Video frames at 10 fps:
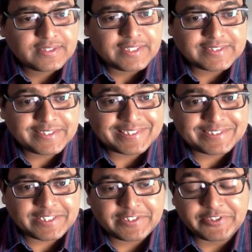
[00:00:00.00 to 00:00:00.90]
Let's
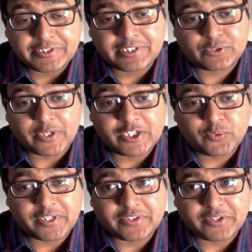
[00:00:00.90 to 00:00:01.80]
kickstart the year twenty
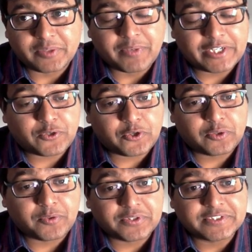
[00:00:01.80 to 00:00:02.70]
twenty-three by
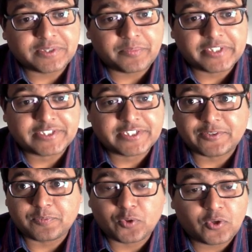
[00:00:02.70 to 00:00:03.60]
talking about this amazing
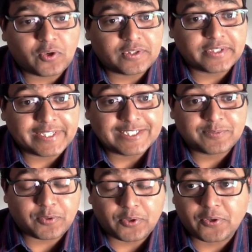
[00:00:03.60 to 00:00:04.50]
crypto called the Kilt
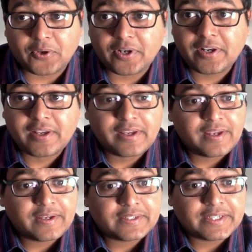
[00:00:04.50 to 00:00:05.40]
Protocol.
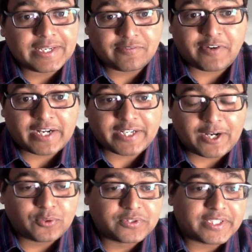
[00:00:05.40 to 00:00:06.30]
In fact,
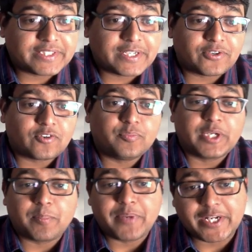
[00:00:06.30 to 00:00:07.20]
I don't think there could have
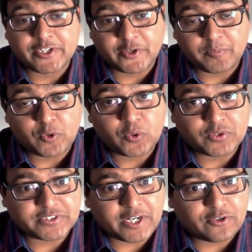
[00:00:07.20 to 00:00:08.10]
been a better crypto
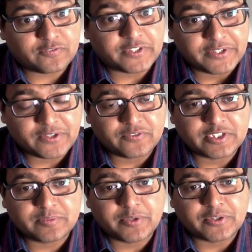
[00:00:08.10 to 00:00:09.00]
to start off the year
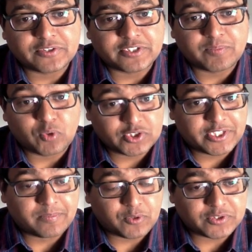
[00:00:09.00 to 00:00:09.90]
with, because in most
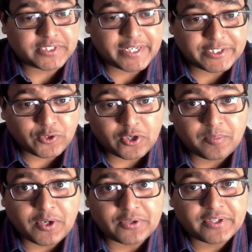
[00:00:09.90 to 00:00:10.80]
cryptos that I talk
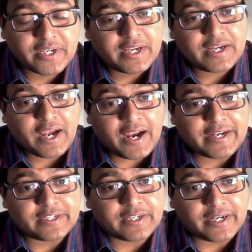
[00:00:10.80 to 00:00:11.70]
about,
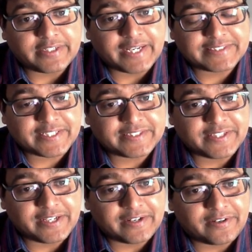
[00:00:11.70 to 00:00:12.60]
I, I dissect
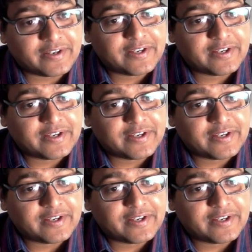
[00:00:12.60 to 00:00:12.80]
their